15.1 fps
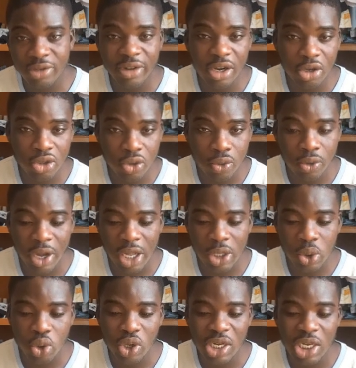value too, right?
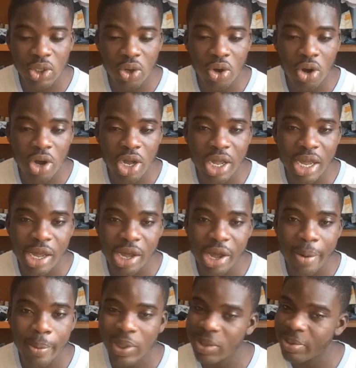So you just
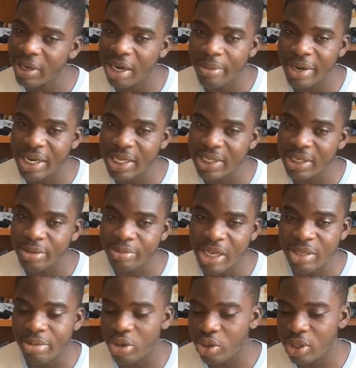multiply that by the selling
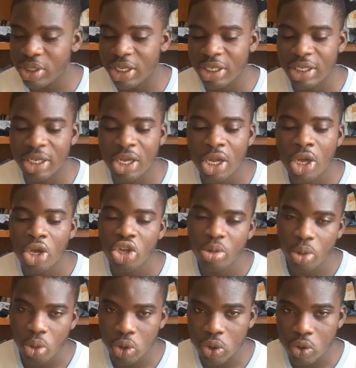price per unit and
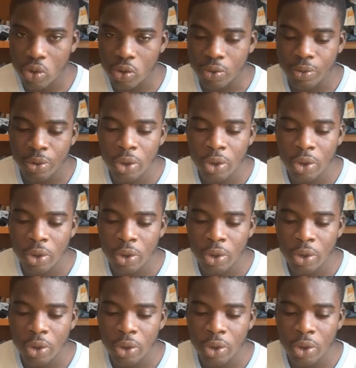you're good to go.